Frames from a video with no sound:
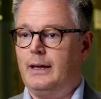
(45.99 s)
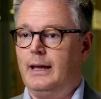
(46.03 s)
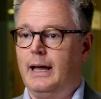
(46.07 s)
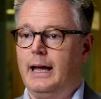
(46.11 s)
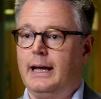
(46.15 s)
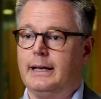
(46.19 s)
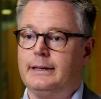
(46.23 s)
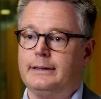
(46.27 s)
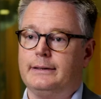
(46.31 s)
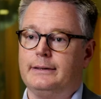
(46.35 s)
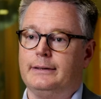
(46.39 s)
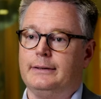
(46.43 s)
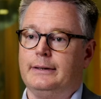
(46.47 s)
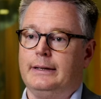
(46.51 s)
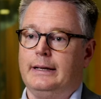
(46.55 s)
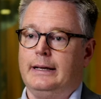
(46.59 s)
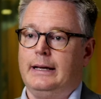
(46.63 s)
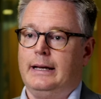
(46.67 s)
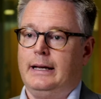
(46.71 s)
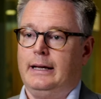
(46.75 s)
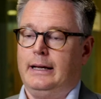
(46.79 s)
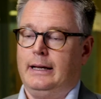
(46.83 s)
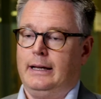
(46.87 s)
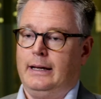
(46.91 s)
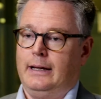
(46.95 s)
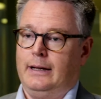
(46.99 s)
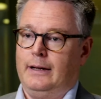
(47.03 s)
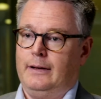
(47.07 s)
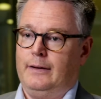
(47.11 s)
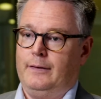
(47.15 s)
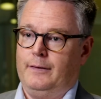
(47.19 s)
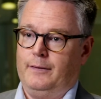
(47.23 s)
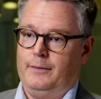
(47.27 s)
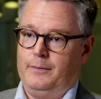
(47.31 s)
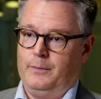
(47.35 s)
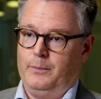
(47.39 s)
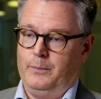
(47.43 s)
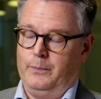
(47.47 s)
And
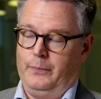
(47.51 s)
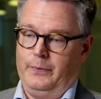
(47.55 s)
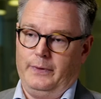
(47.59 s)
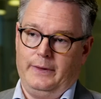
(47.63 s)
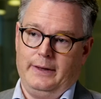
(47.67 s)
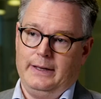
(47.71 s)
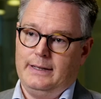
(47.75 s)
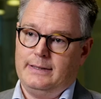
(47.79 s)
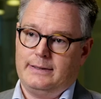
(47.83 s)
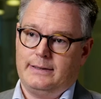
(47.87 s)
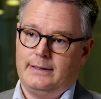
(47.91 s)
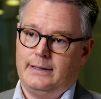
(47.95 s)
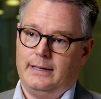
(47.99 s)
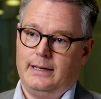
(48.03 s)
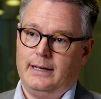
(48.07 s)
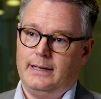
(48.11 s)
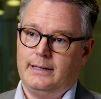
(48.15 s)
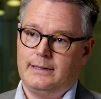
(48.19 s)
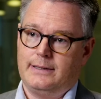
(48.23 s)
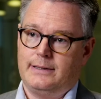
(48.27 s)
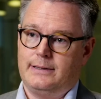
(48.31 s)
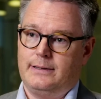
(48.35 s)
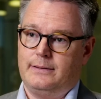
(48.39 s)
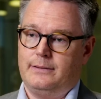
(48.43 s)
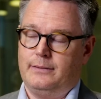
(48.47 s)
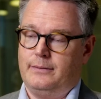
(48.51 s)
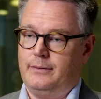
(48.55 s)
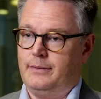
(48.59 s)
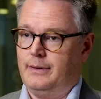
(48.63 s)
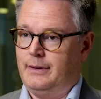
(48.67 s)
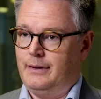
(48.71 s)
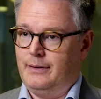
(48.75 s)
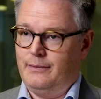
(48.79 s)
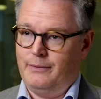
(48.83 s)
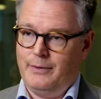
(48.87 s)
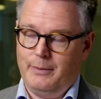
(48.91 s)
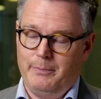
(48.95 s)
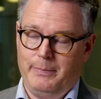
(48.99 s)
this has
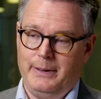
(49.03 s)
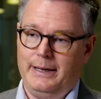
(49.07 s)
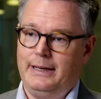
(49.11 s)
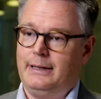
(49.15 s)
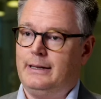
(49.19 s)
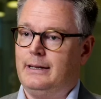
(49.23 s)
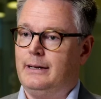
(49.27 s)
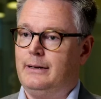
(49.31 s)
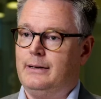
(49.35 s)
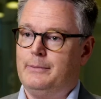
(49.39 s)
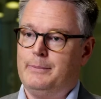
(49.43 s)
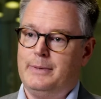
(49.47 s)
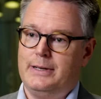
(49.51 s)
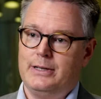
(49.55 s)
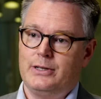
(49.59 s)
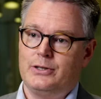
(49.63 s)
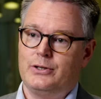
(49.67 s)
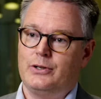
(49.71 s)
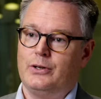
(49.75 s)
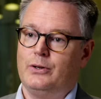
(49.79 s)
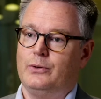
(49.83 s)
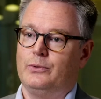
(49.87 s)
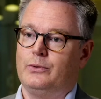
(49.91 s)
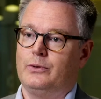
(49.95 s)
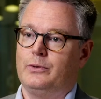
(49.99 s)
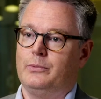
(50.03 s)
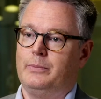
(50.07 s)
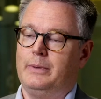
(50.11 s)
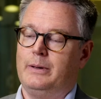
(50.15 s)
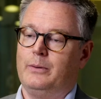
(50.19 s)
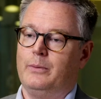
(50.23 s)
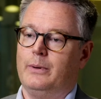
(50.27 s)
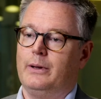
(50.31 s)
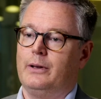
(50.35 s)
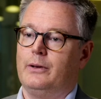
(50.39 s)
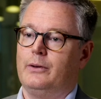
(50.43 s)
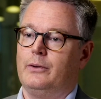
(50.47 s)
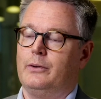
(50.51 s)
repeatedly been shown to be
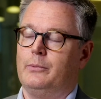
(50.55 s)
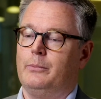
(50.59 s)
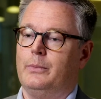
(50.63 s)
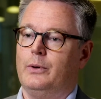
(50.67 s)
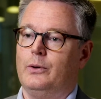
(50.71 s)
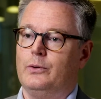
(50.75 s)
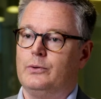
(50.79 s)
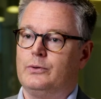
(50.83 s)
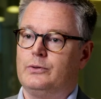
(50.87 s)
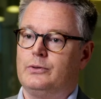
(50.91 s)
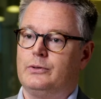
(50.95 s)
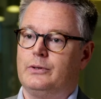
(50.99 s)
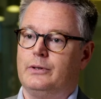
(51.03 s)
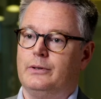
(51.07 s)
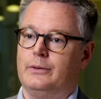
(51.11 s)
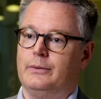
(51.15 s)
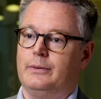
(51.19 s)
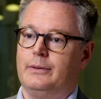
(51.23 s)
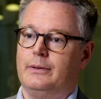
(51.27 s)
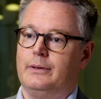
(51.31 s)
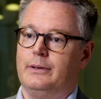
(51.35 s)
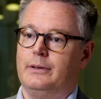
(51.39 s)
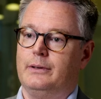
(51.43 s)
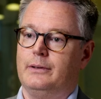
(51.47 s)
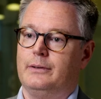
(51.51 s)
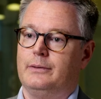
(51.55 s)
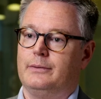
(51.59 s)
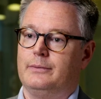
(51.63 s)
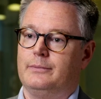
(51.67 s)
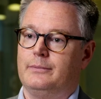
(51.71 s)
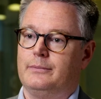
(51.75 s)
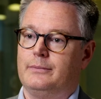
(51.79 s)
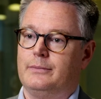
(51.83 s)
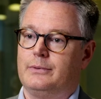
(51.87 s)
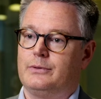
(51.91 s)
one of the most uh, uh,